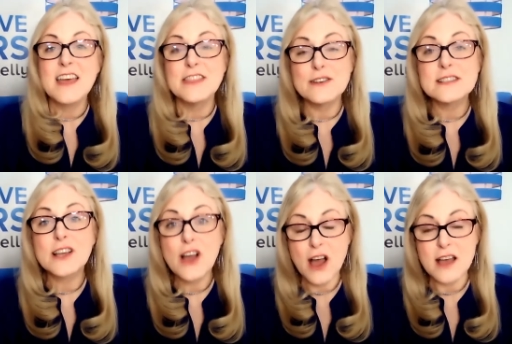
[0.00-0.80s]
there is a
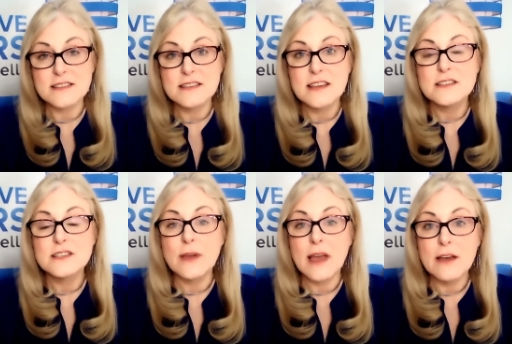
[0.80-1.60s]
cost
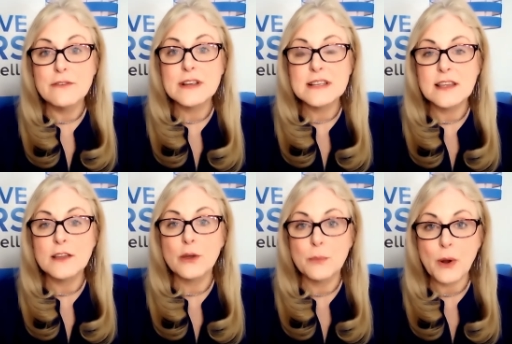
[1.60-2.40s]
to every
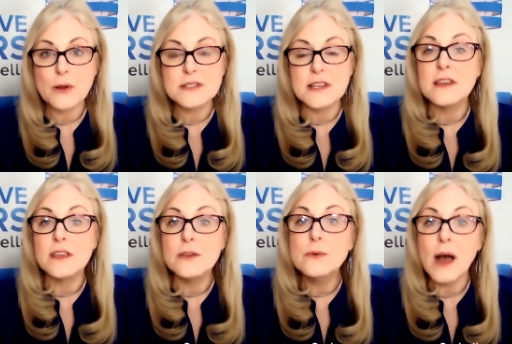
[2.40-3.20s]
single person
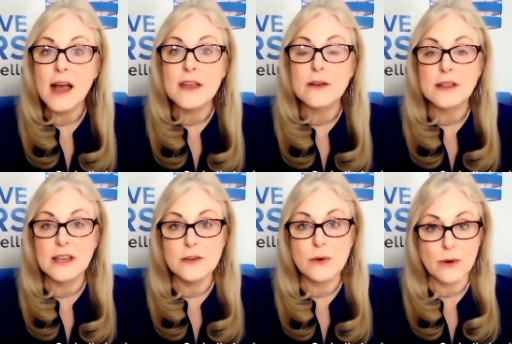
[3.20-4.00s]
you hire
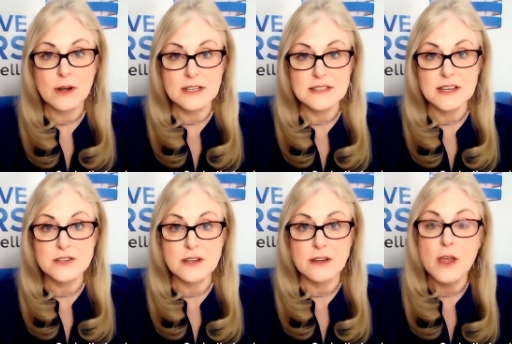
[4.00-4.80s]
in your
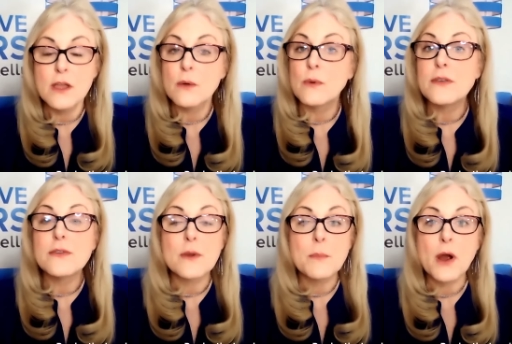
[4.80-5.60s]
organization, whether
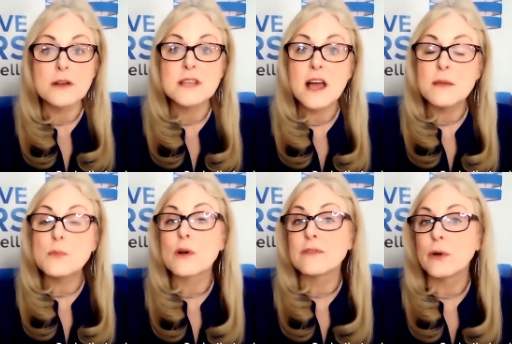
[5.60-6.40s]
they're part time
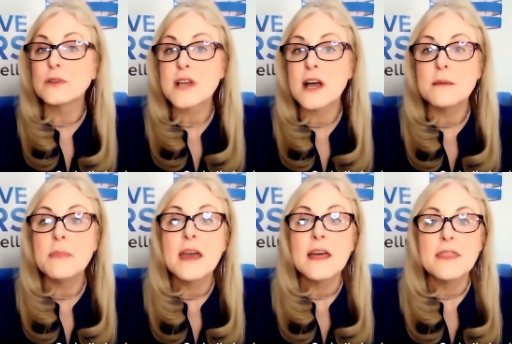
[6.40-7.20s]
or full time.